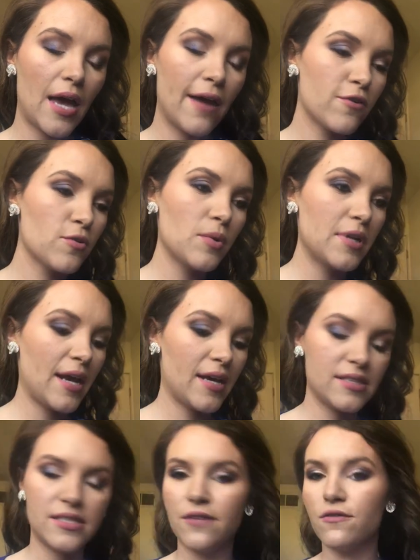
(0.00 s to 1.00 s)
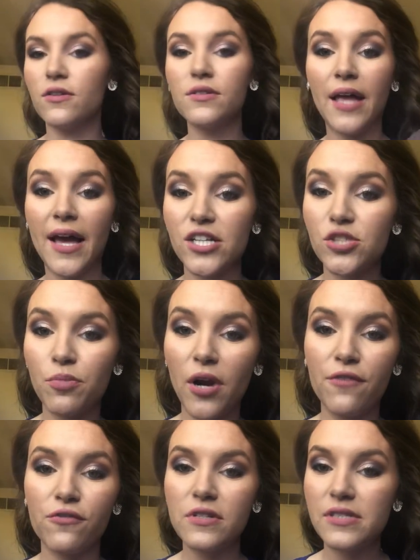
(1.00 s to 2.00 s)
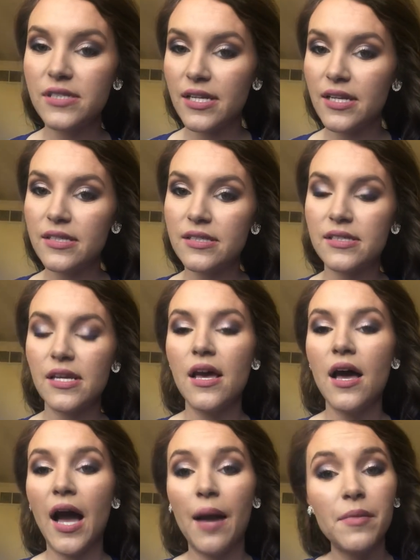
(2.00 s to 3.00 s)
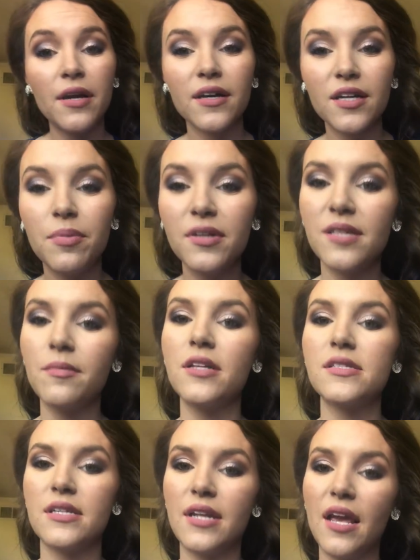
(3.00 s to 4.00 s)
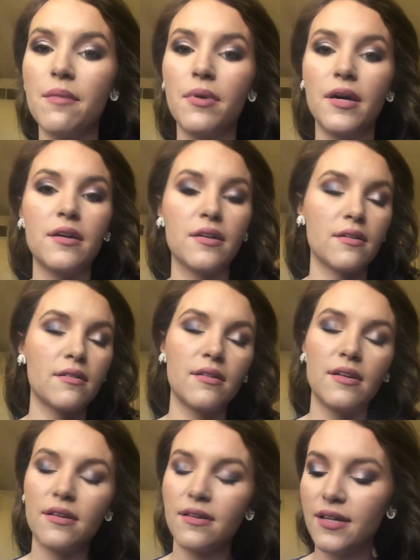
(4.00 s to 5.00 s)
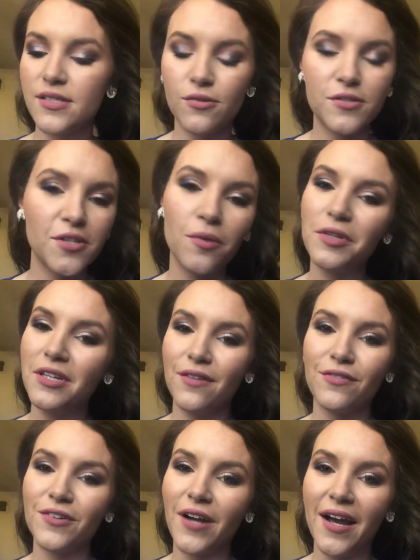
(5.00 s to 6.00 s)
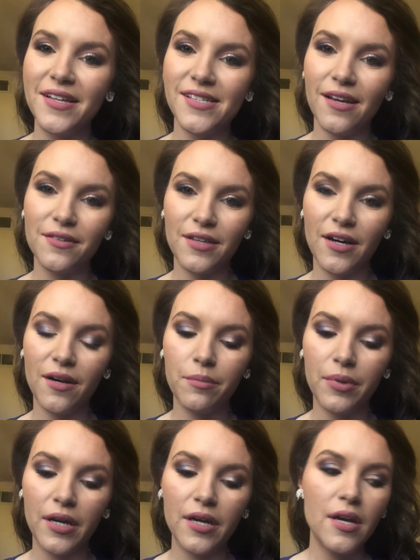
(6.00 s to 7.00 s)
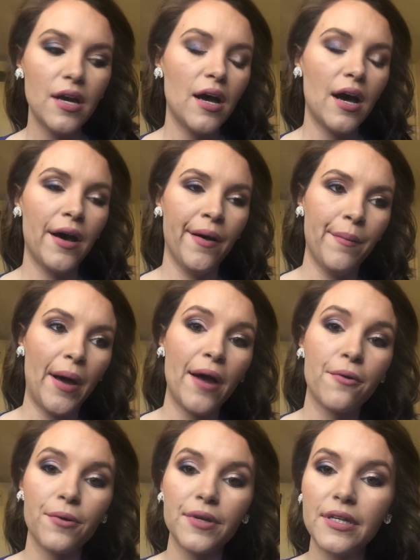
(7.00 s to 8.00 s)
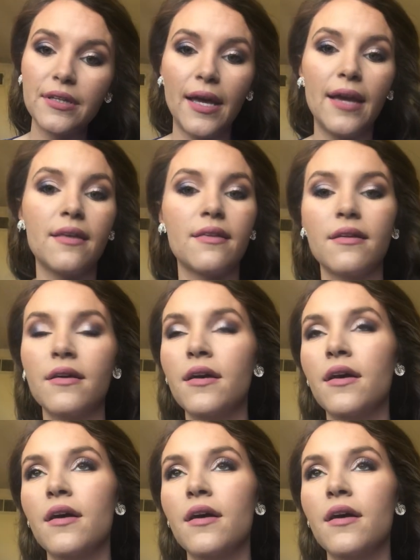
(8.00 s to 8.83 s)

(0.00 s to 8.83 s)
everyone has different lash preferences. I'm not going to put them on today, but because there's so many different kinds out there, but I really like,